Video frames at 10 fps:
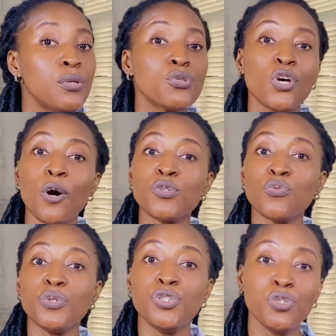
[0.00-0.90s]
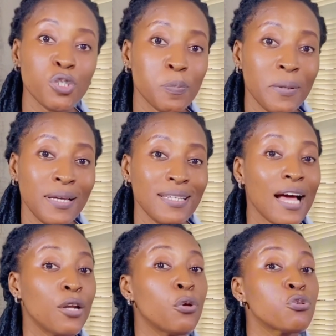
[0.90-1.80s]
This will help to reduce pain
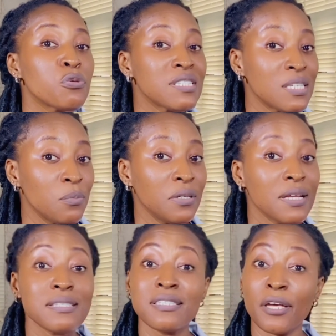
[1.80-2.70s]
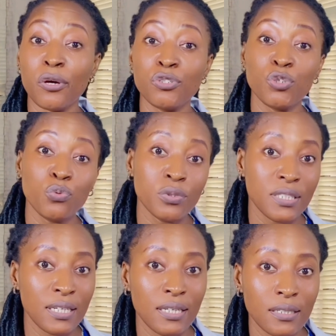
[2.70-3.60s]
and also stimulate secondary wound
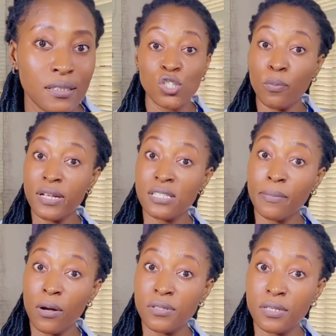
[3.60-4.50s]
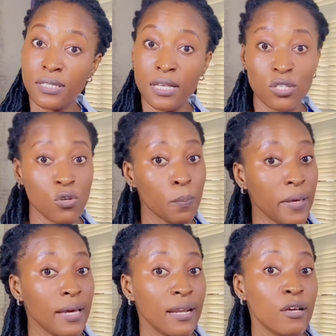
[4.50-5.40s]
healing. Some antibiotics and some
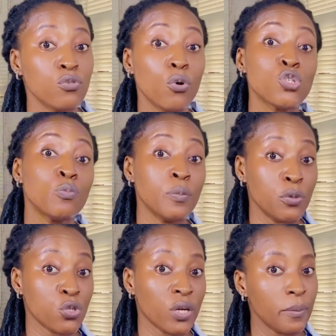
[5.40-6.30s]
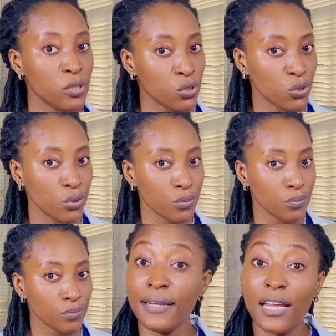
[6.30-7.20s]
painkillers will also be prescribed to you.
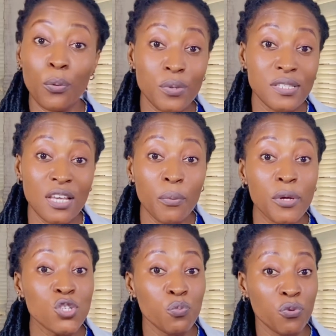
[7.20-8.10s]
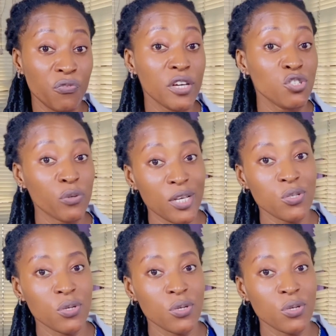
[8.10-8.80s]
Now, is there a way to prevent dry